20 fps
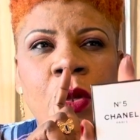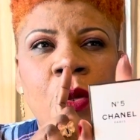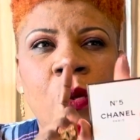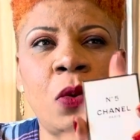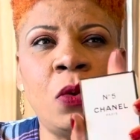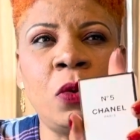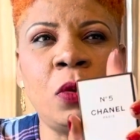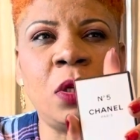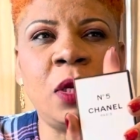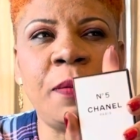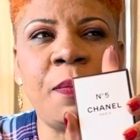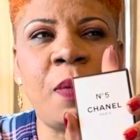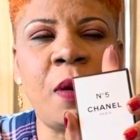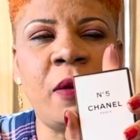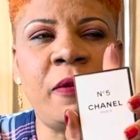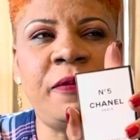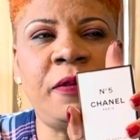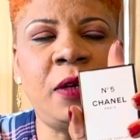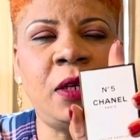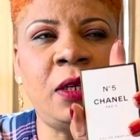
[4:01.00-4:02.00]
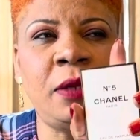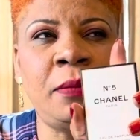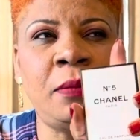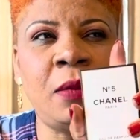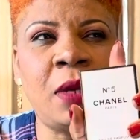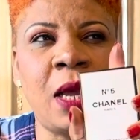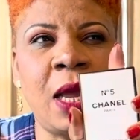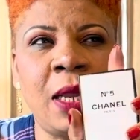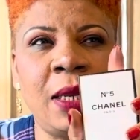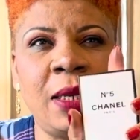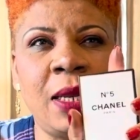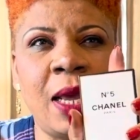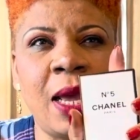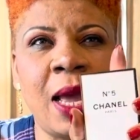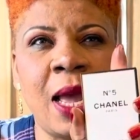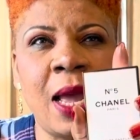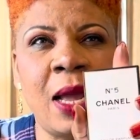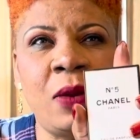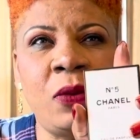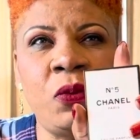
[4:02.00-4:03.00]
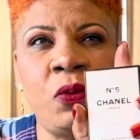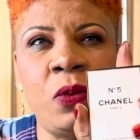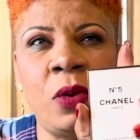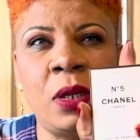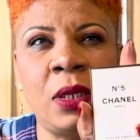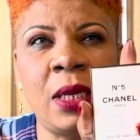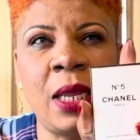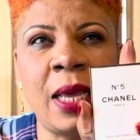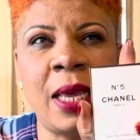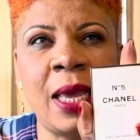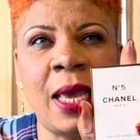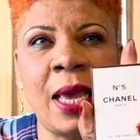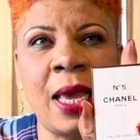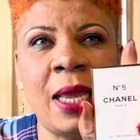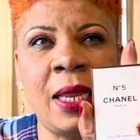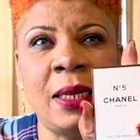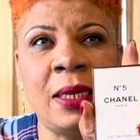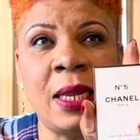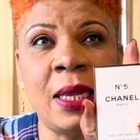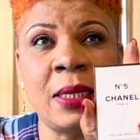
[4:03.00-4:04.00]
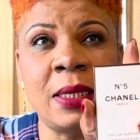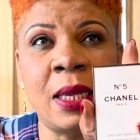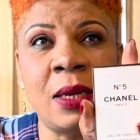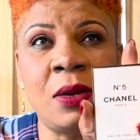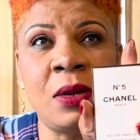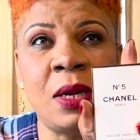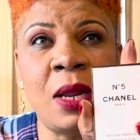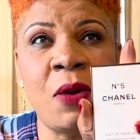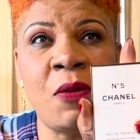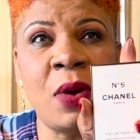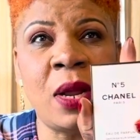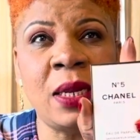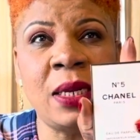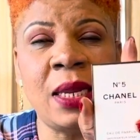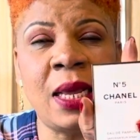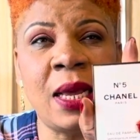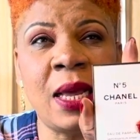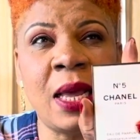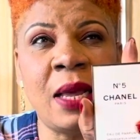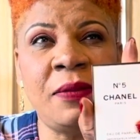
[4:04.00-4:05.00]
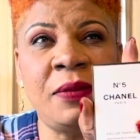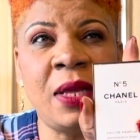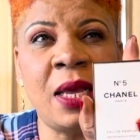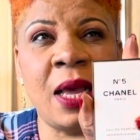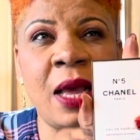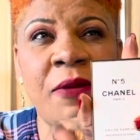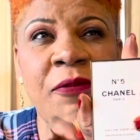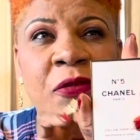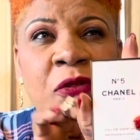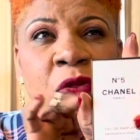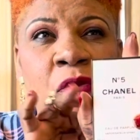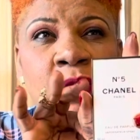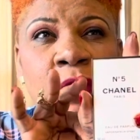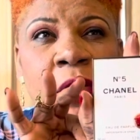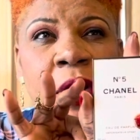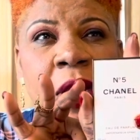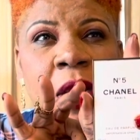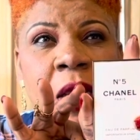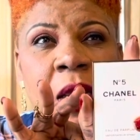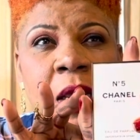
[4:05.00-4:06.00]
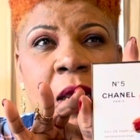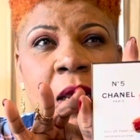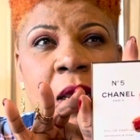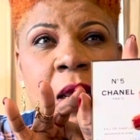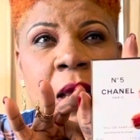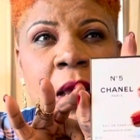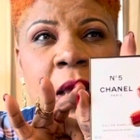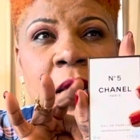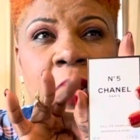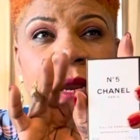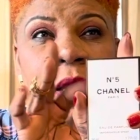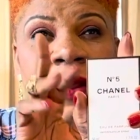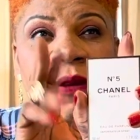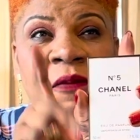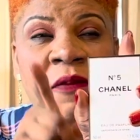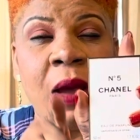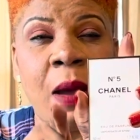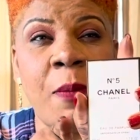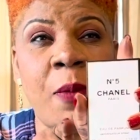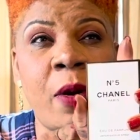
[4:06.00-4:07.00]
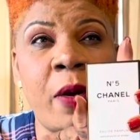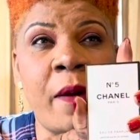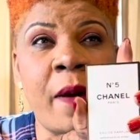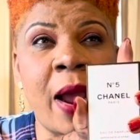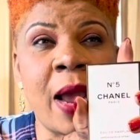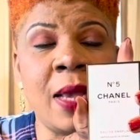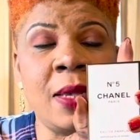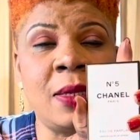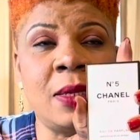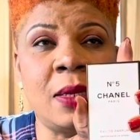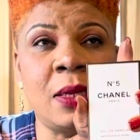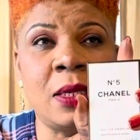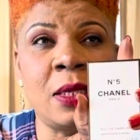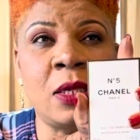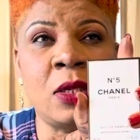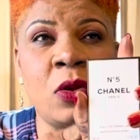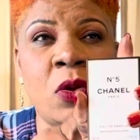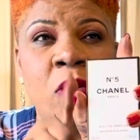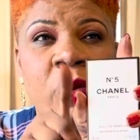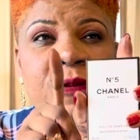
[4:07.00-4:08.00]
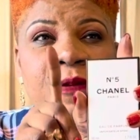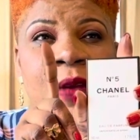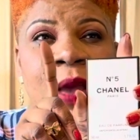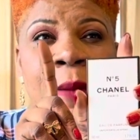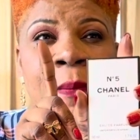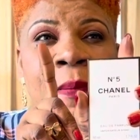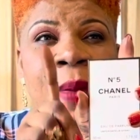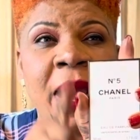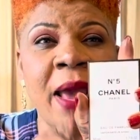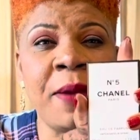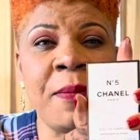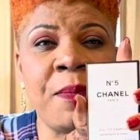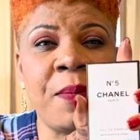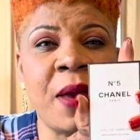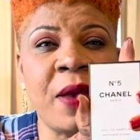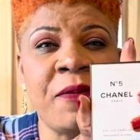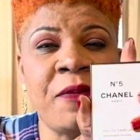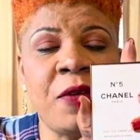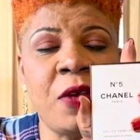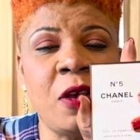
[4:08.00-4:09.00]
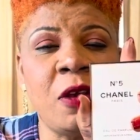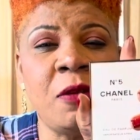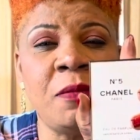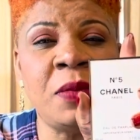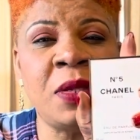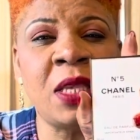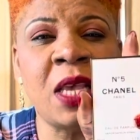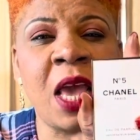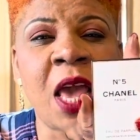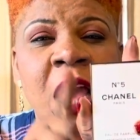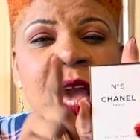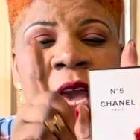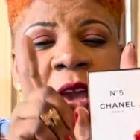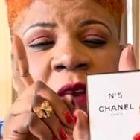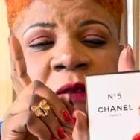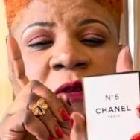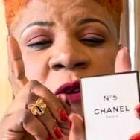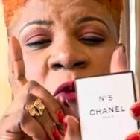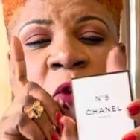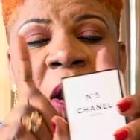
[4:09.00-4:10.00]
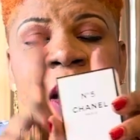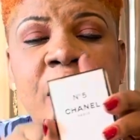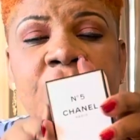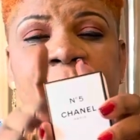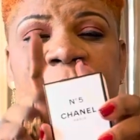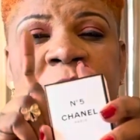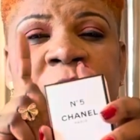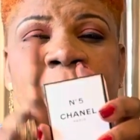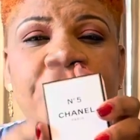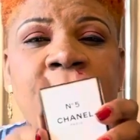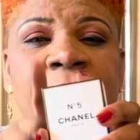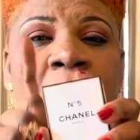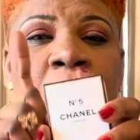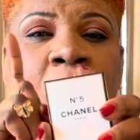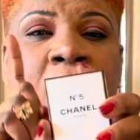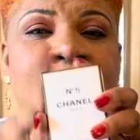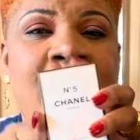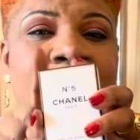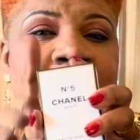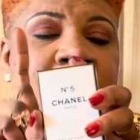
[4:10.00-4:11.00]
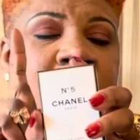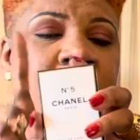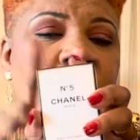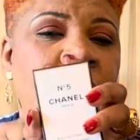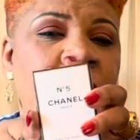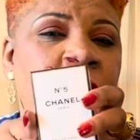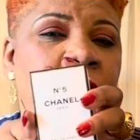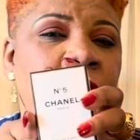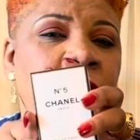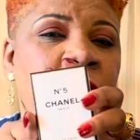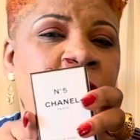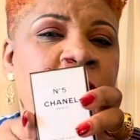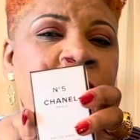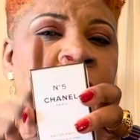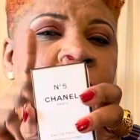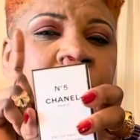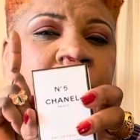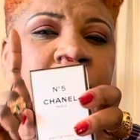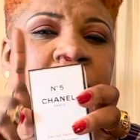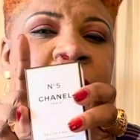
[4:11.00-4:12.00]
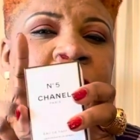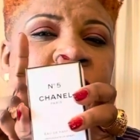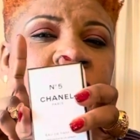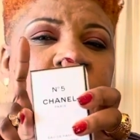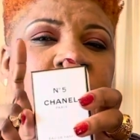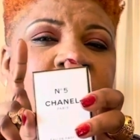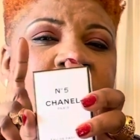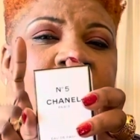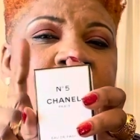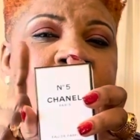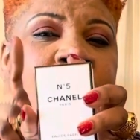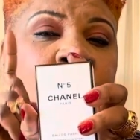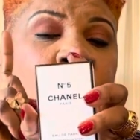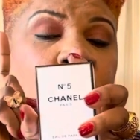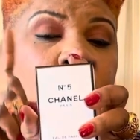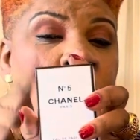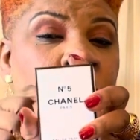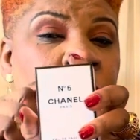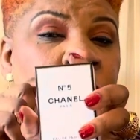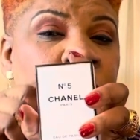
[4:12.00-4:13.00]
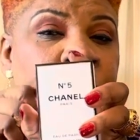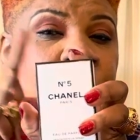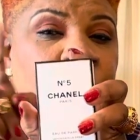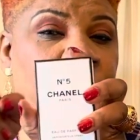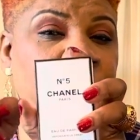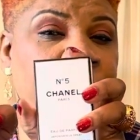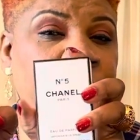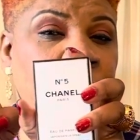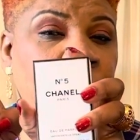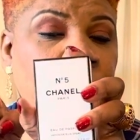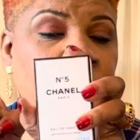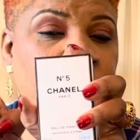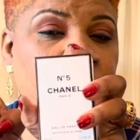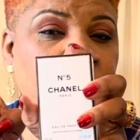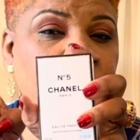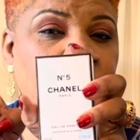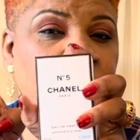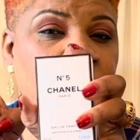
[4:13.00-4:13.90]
Eau de Parfum, and they have what again? There's another one they have. They have 3, the vaporizers. So if you are buying perfumes, if you want a perfume that will last long, make sure you got the Eau de Parfum.